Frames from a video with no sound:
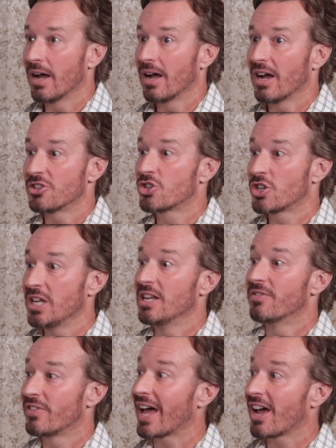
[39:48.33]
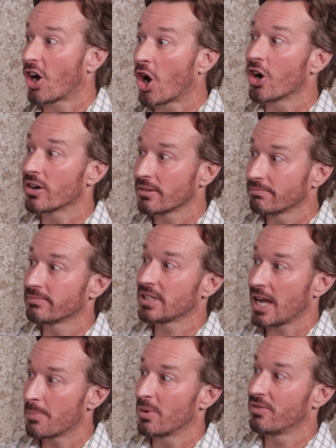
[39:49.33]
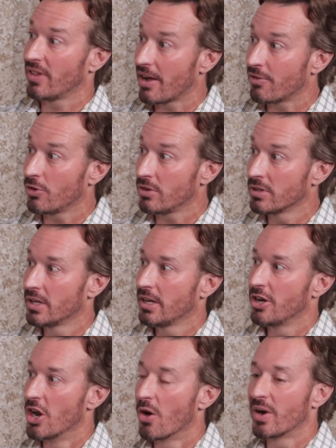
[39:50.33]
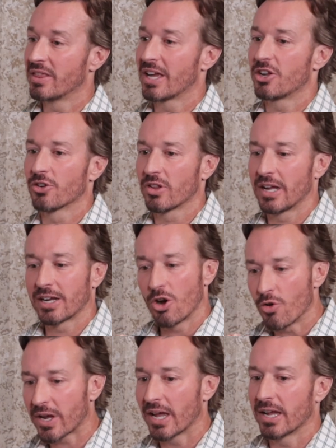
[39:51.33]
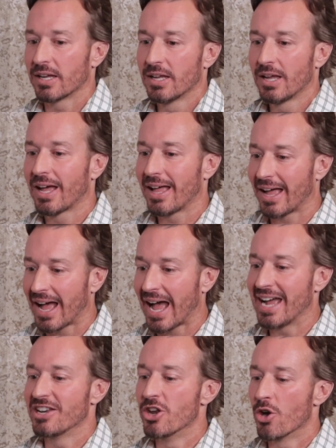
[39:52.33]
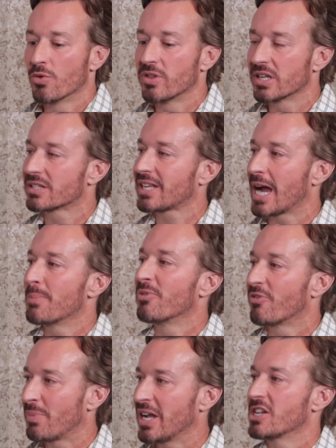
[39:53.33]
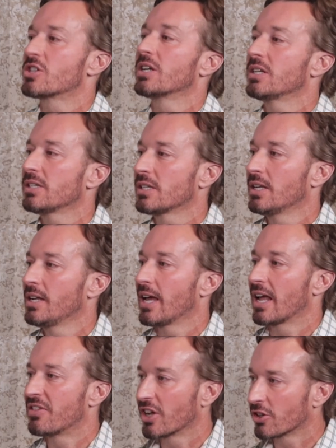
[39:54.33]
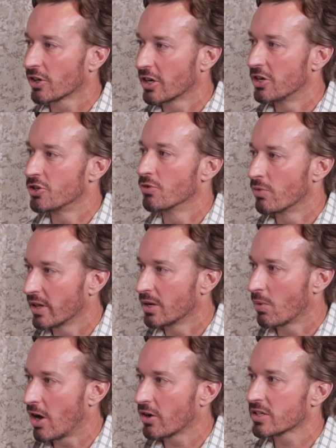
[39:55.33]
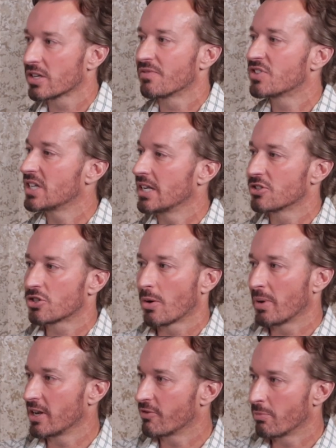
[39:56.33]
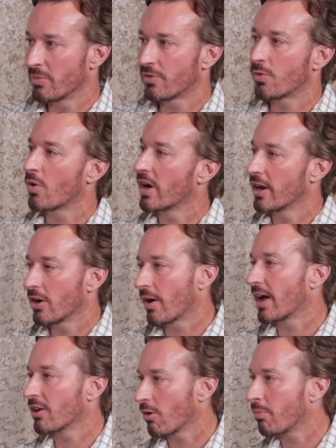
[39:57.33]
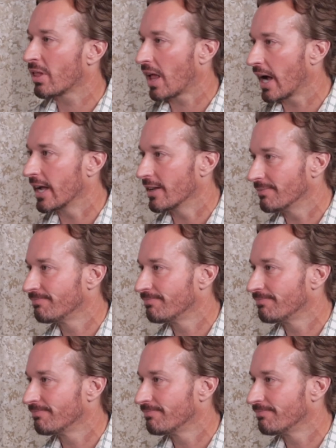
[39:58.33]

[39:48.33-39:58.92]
achieve that art type of level, knowing that you're like, okay, I know this type of patient, and I think they're going to do really well because I've seen so many of them before and I know how to apply it.